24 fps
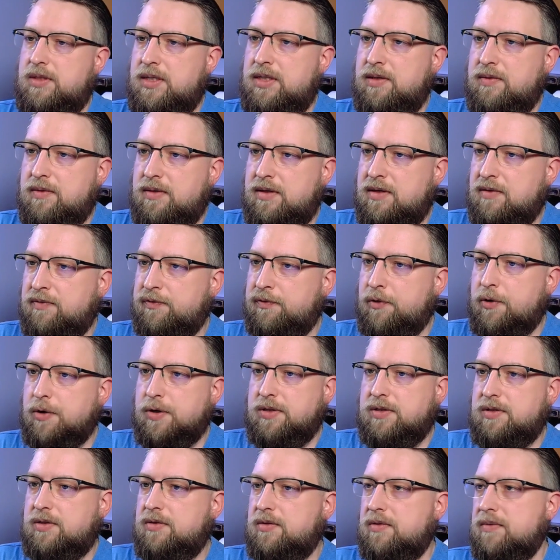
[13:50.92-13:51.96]
the, the
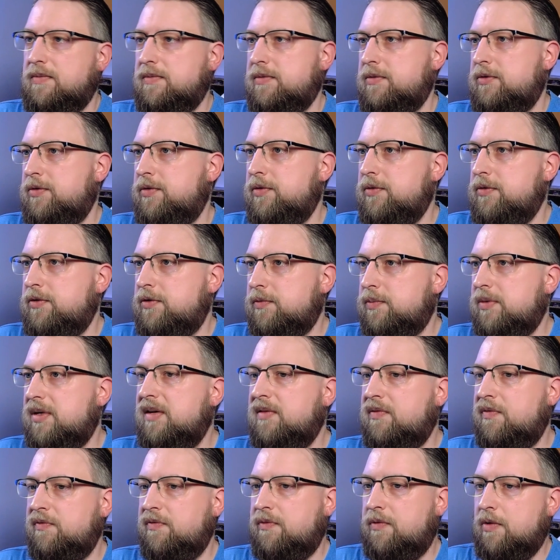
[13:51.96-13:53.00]
first two,
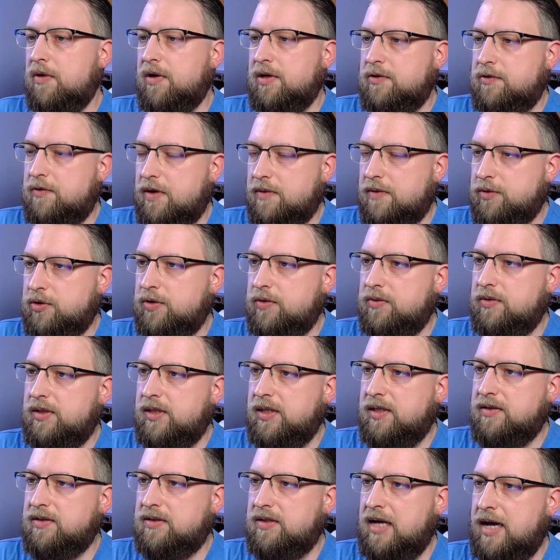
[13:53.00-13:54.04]
three, four
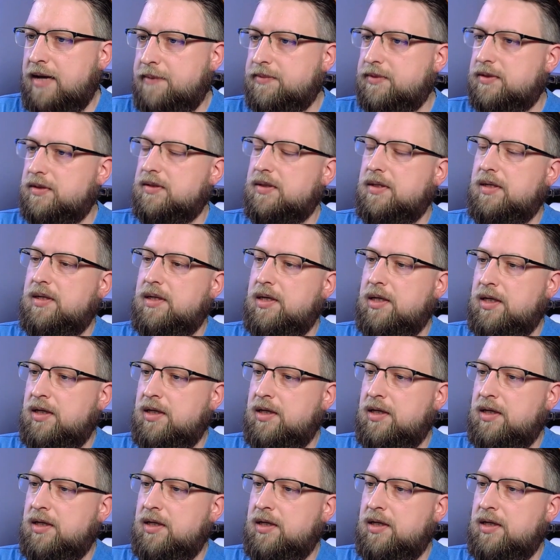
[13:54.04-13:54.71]
troubleshooting steps.